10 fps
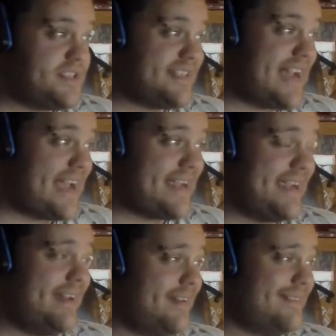attacking
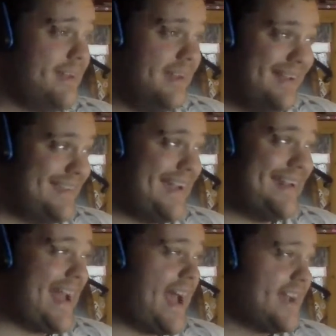and
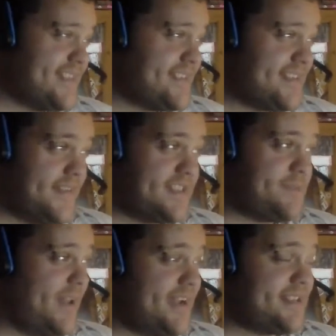gaining access to this
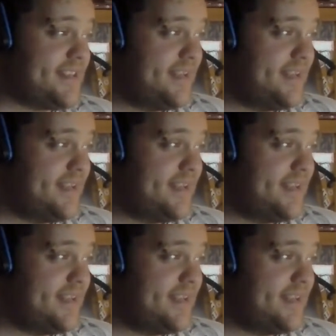place